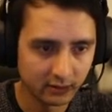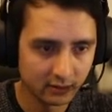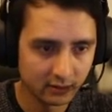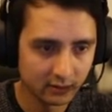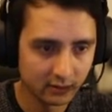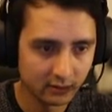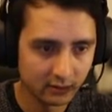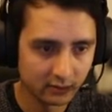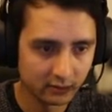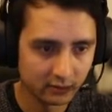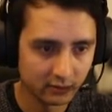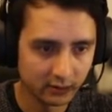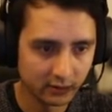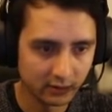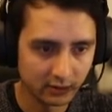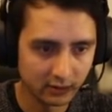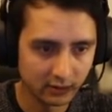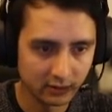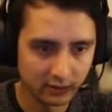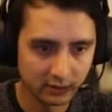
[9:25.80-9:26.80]
So
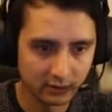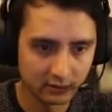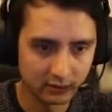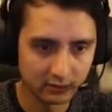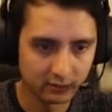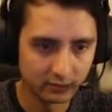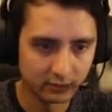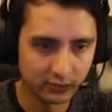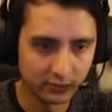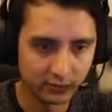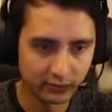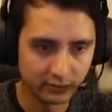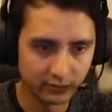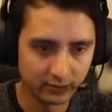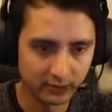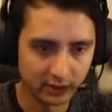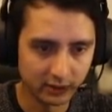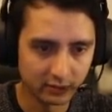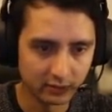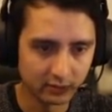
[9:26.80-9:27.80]
I like to buffer
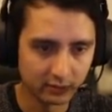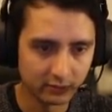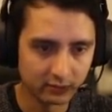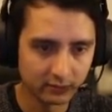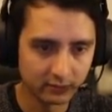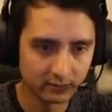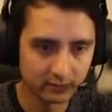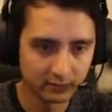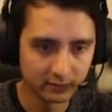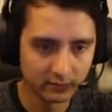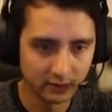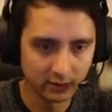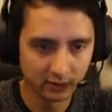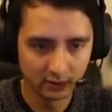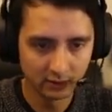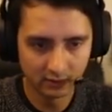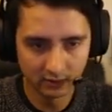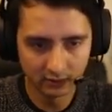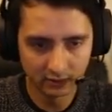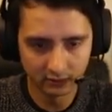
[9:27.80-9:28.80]
my curve.
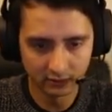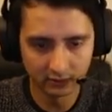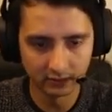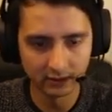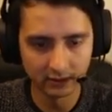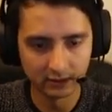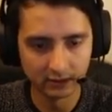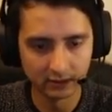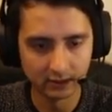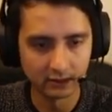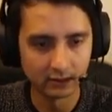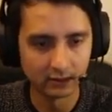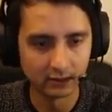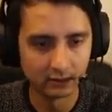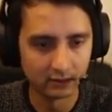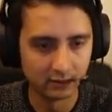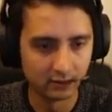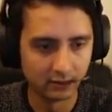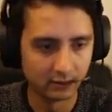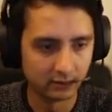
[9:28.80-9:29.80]
So then I
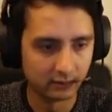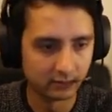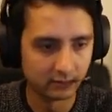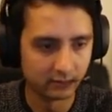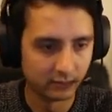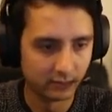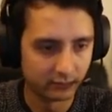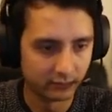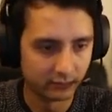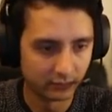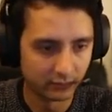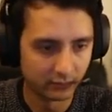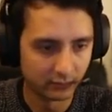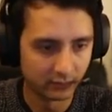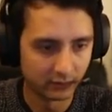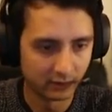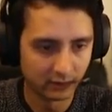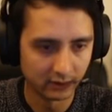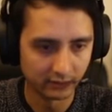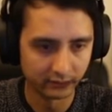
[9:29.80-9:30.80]
delete before
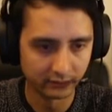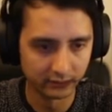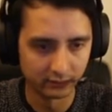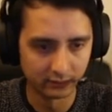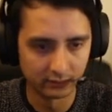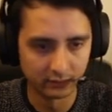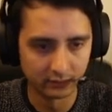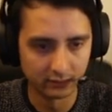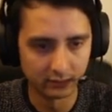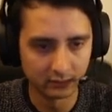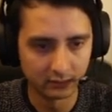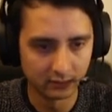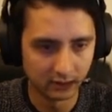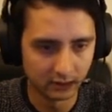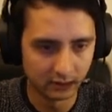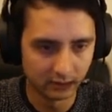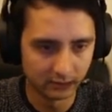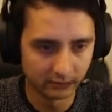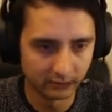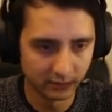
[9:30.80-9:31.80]
after
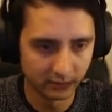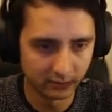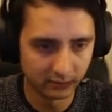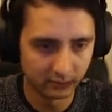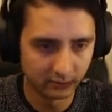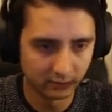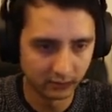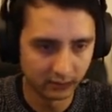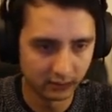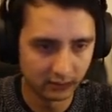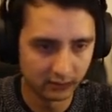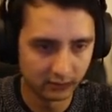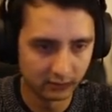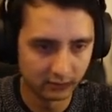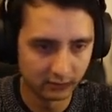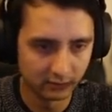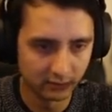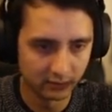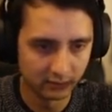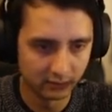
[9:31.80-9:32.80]
because only this
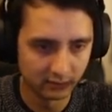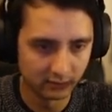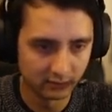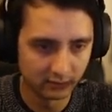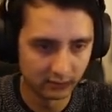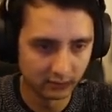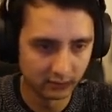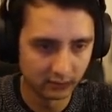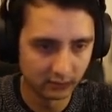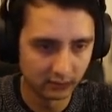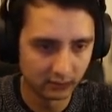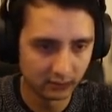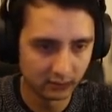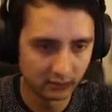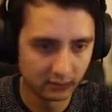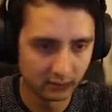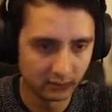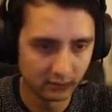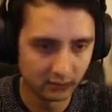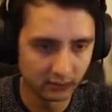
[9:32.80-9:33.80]
part is
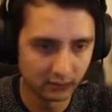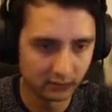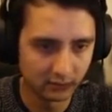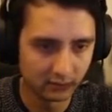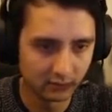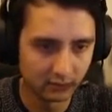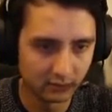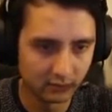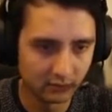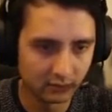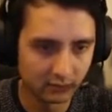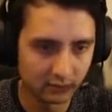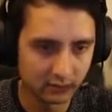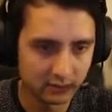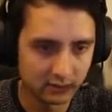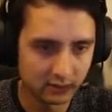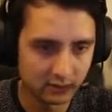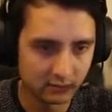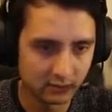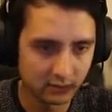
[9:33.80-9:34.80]

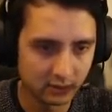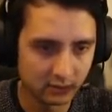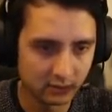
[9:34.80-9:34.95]
interesting me.